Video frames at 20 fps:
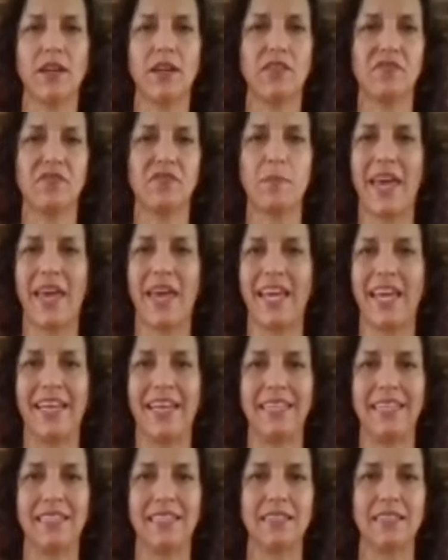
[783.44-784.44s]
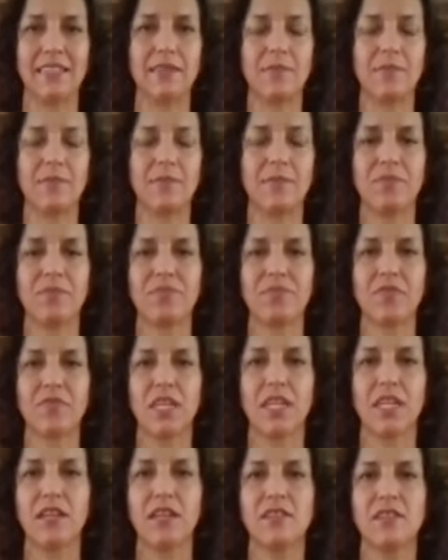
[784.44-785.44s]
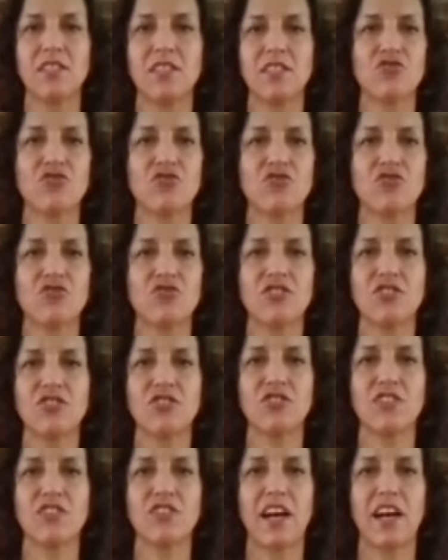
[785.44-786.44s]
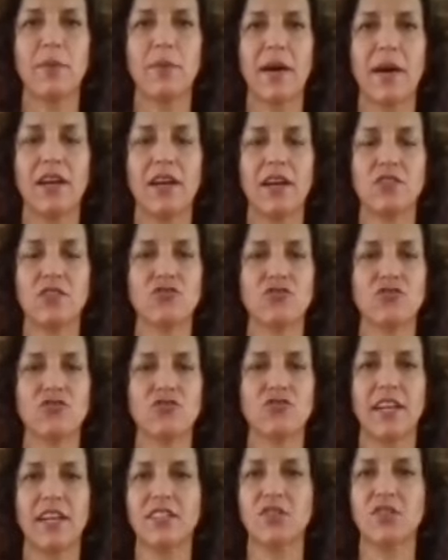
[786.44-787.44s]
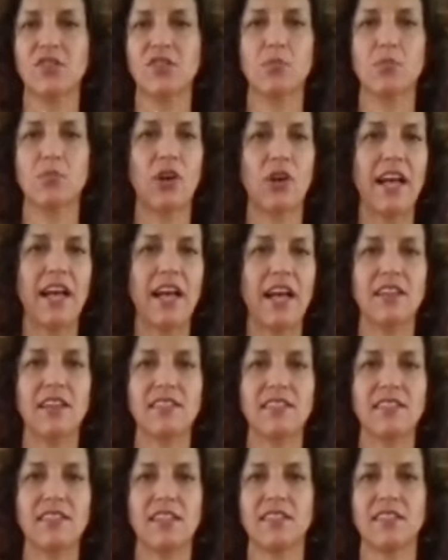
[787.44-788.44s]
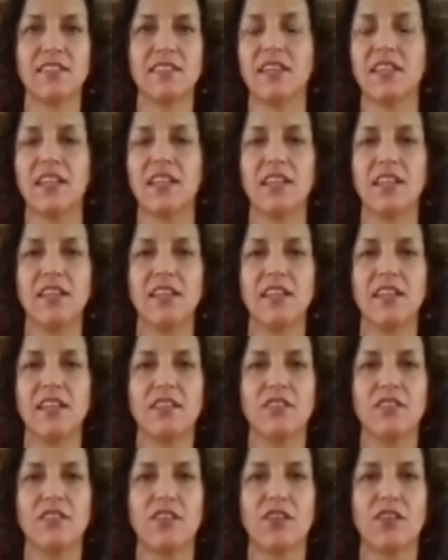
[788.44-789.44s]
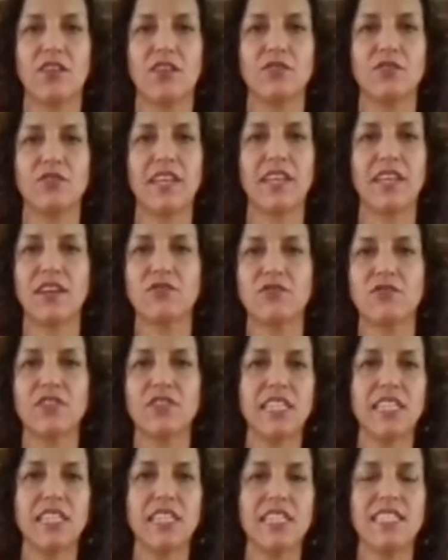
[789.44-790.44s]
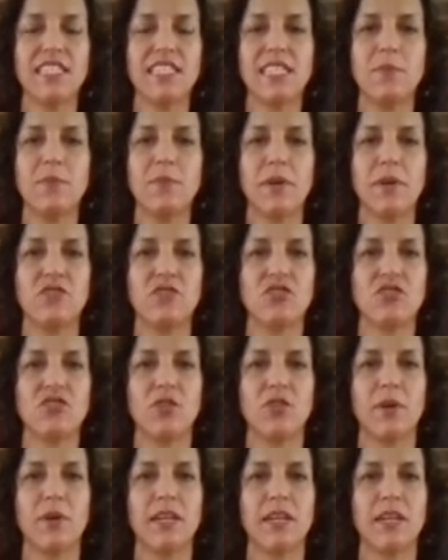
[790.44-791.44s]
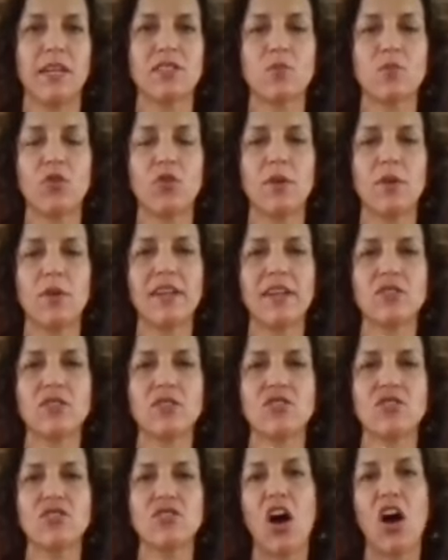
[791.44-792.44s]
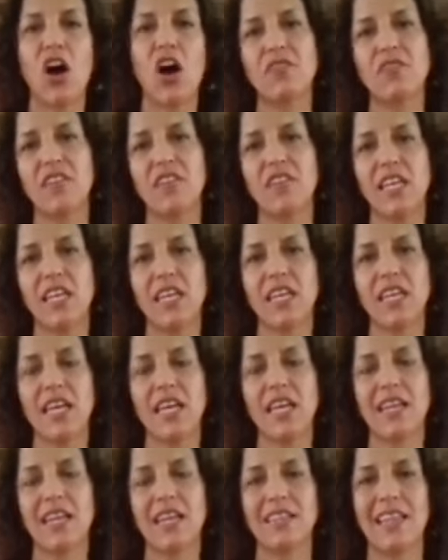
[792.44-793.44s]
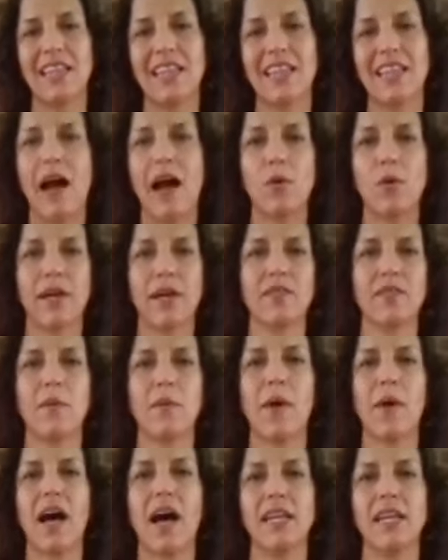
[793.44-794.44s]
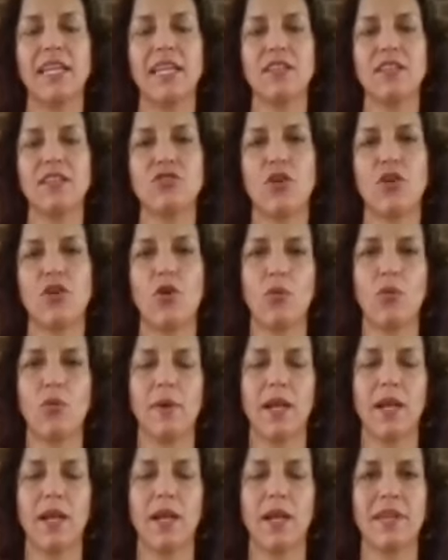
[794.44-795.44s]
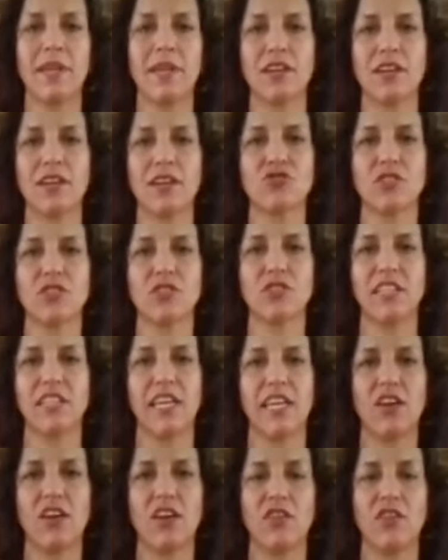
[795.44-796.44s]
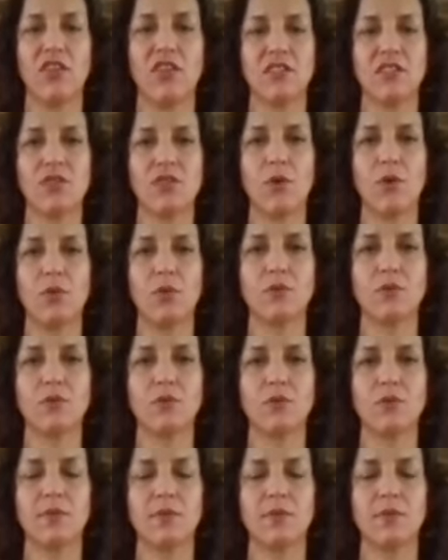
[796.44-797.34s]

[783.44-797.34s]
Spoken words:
of pain. These stretches are not about trying to press and, get really deep into it. It's more about softening and allowing the body to open up naturally on its own.